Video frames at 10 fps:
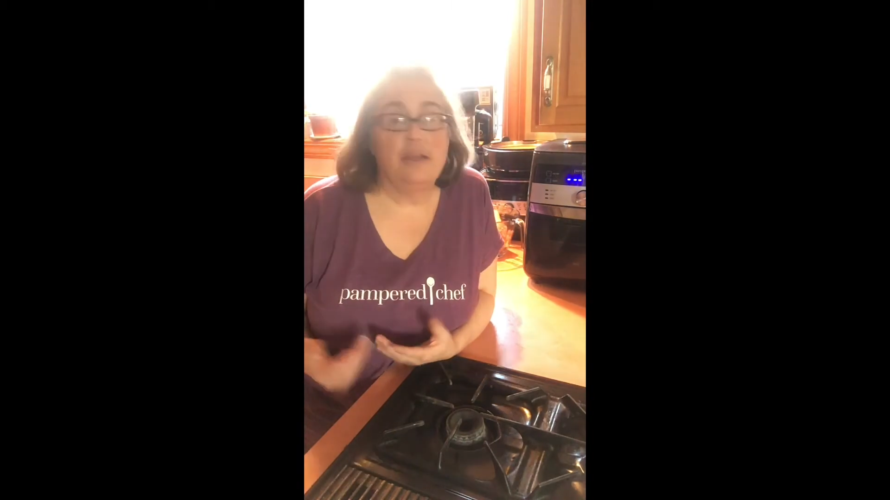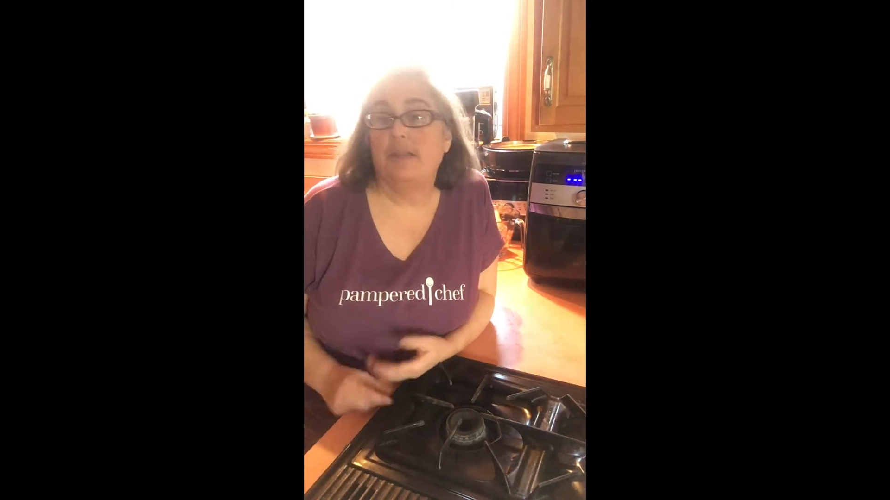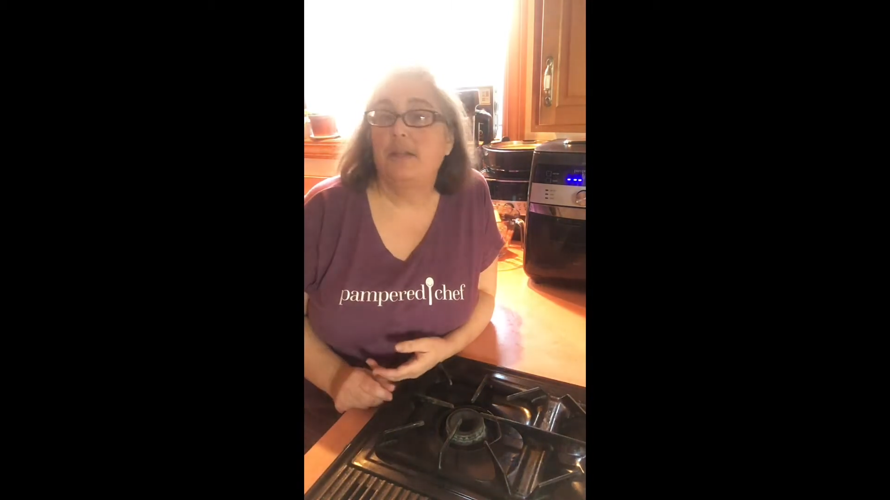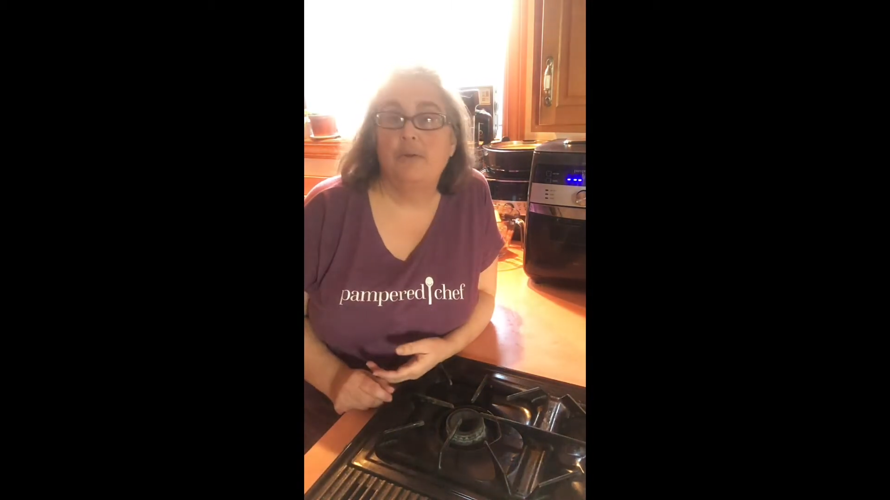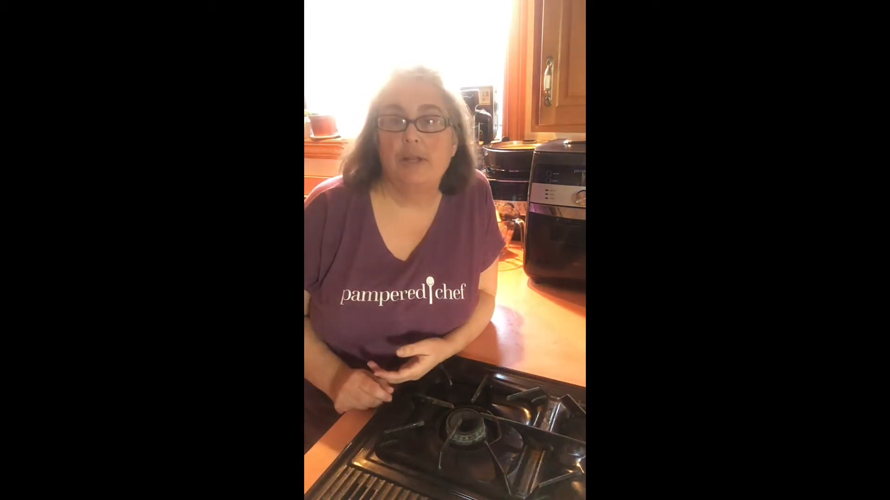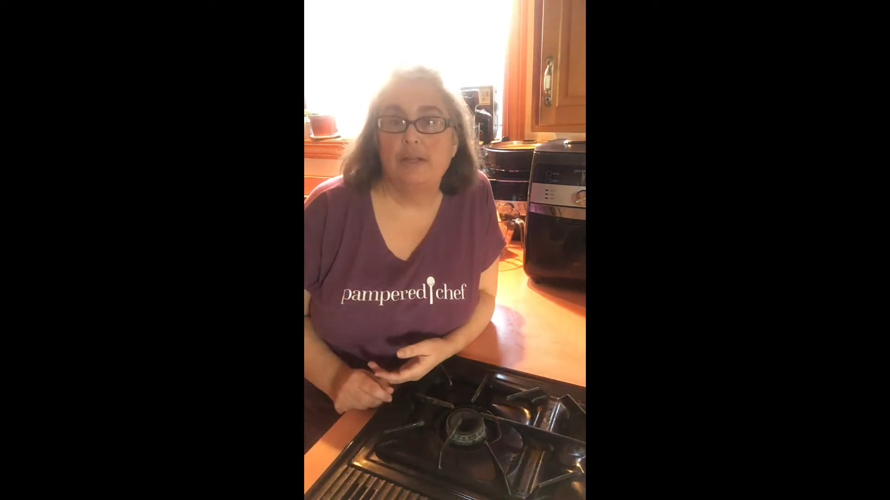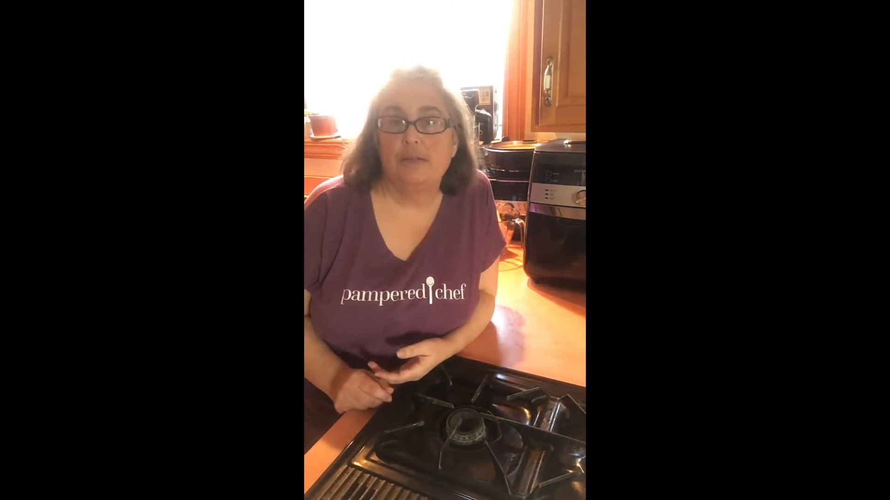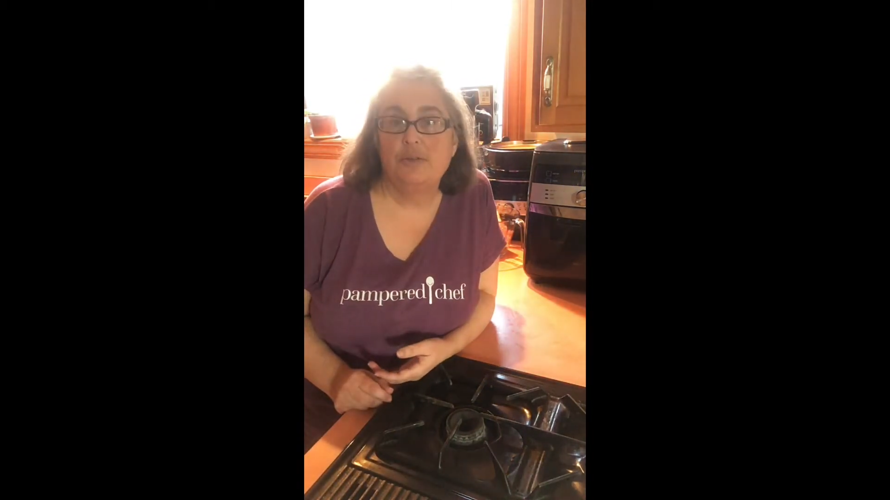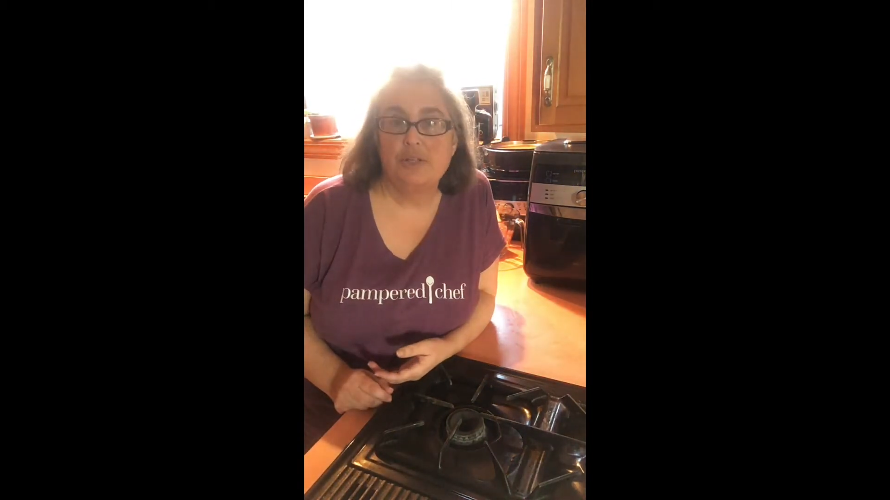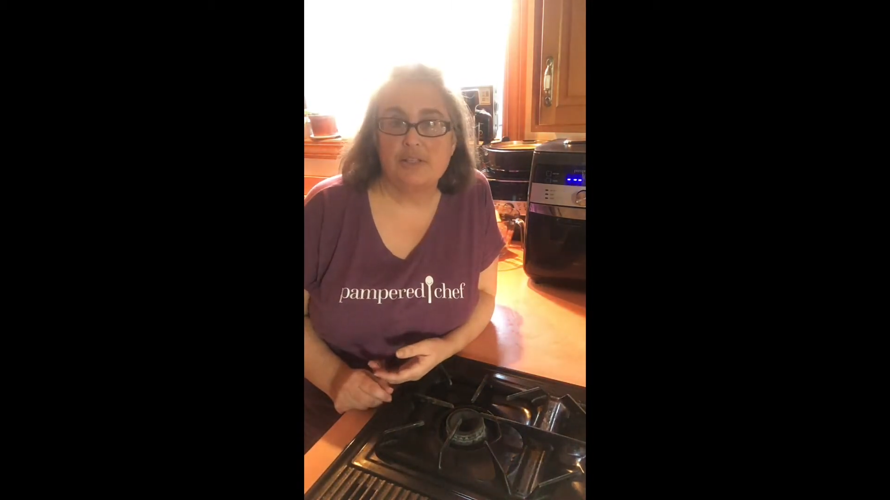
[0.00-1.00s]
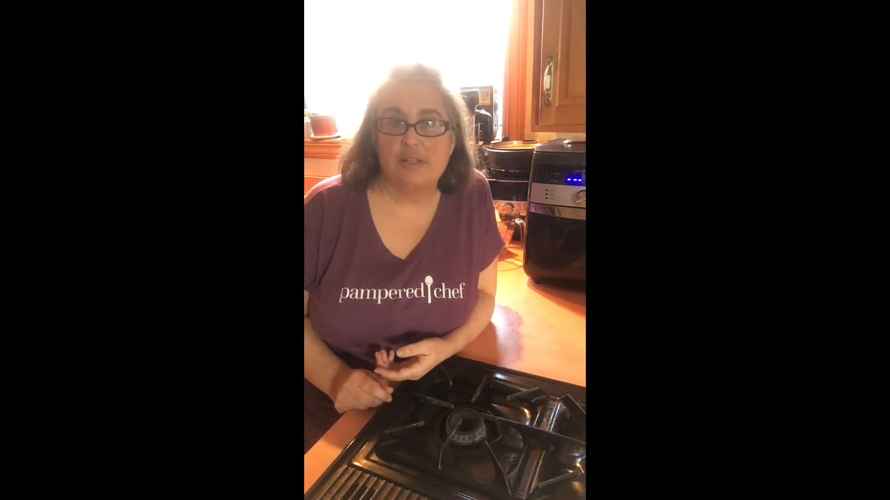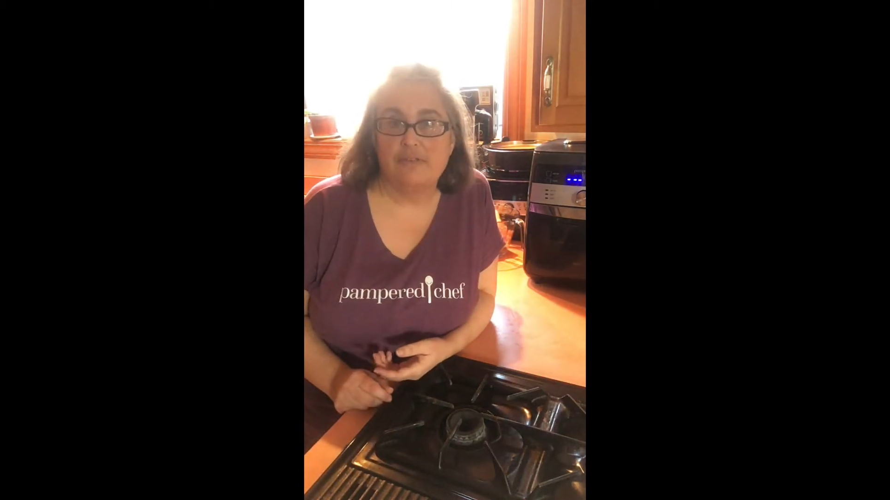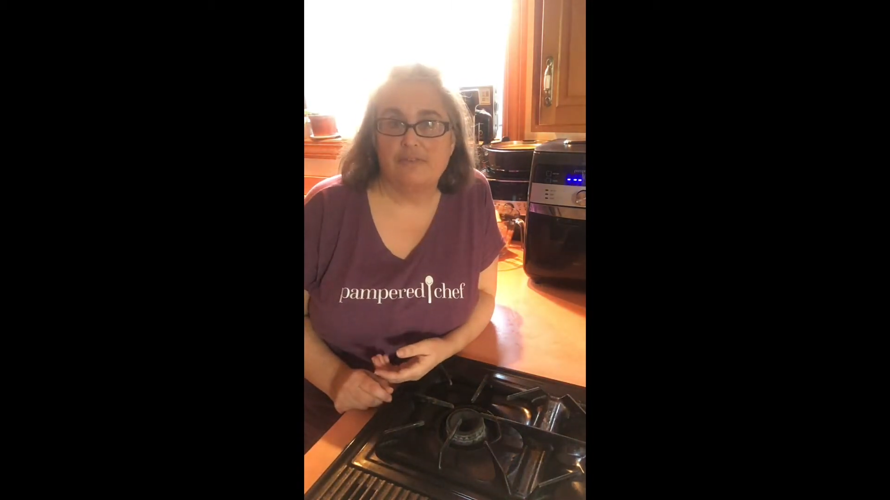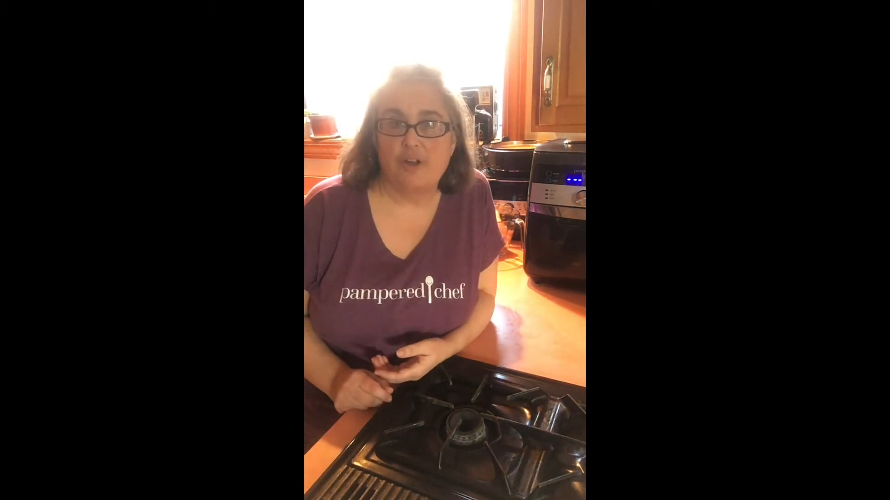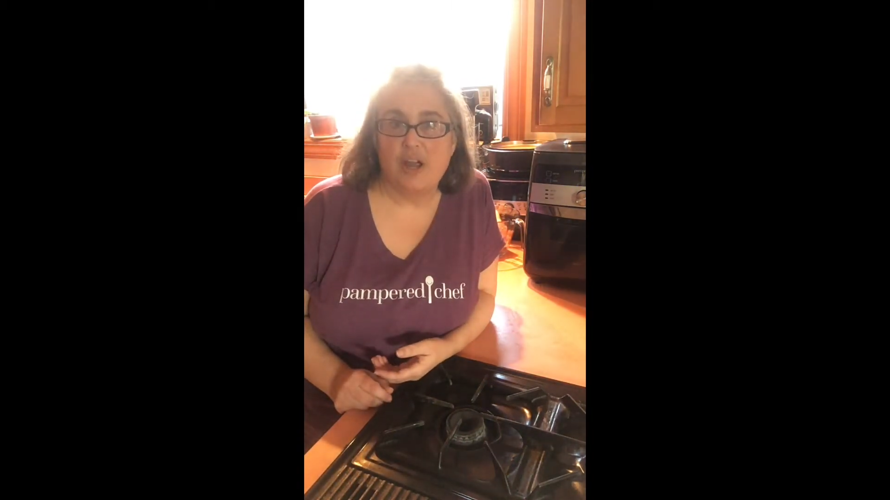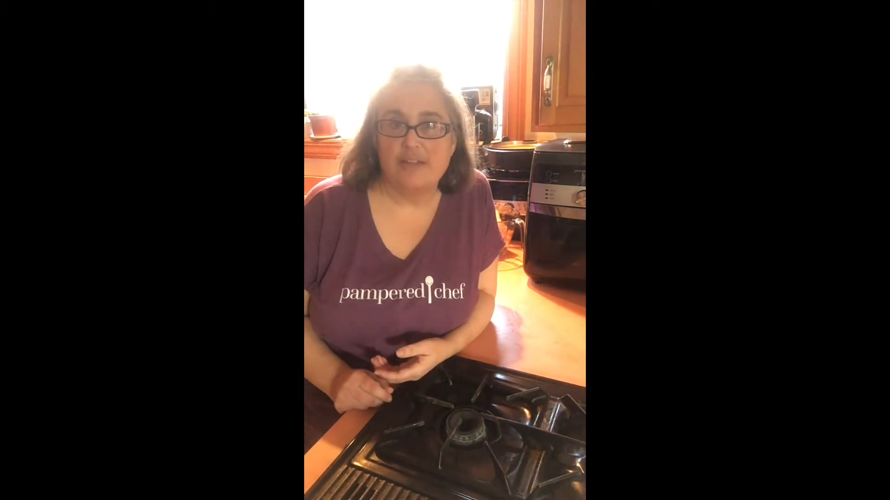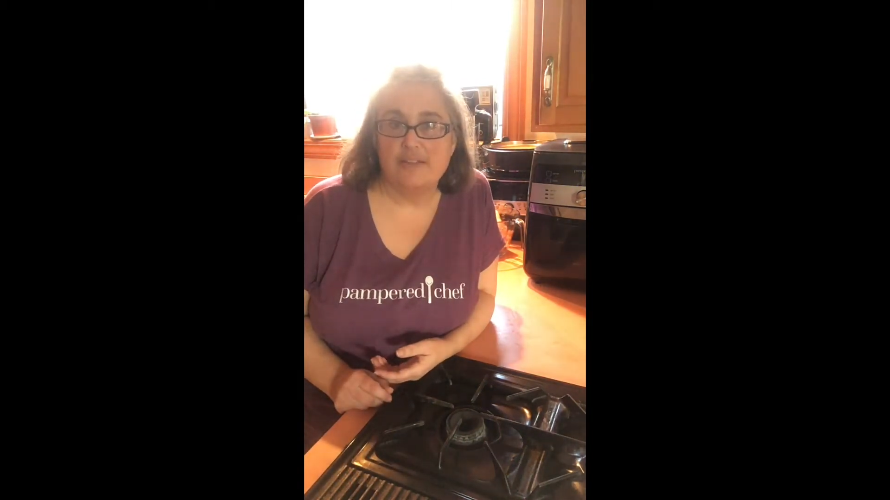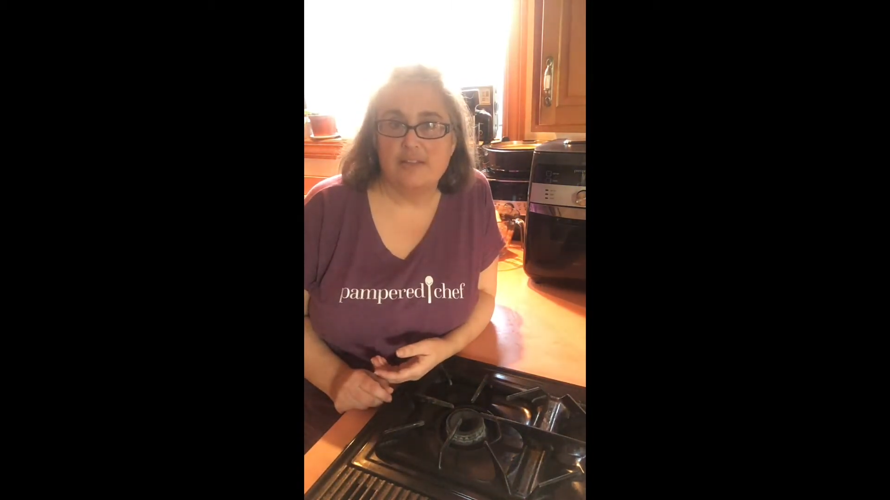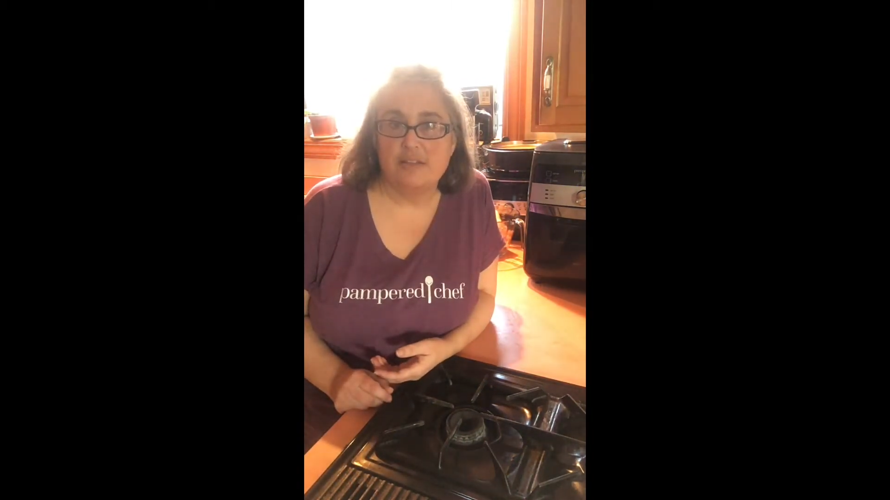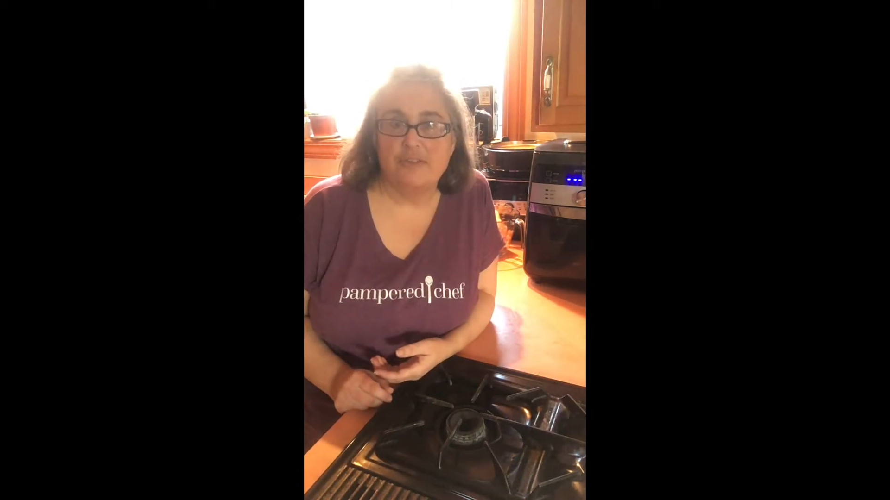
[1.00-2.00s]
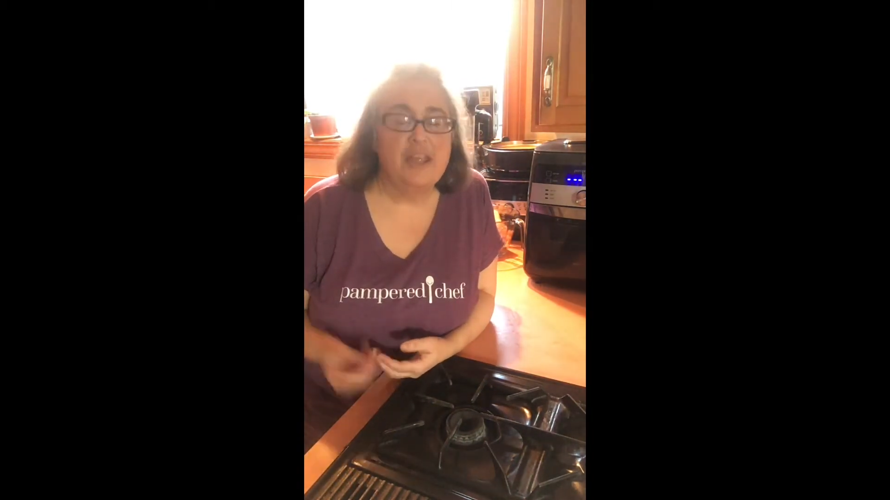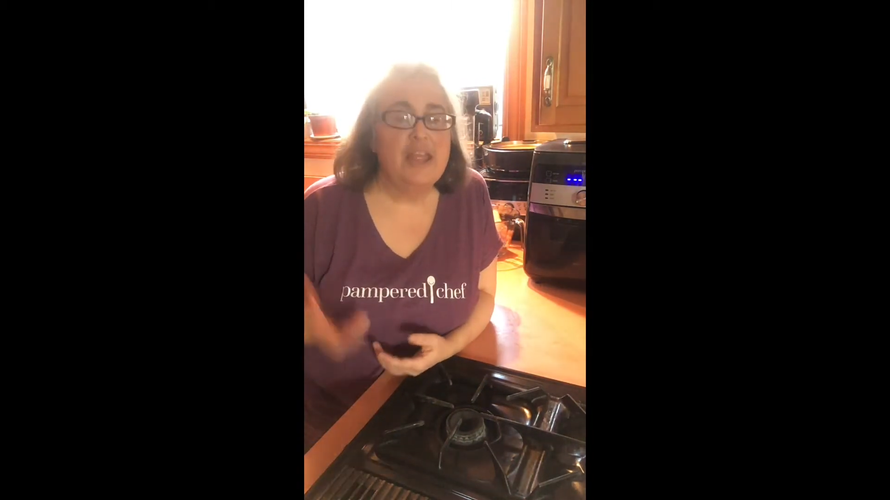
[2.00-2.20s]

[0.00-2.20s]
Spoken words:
you know what, who doesn't love fried stuff?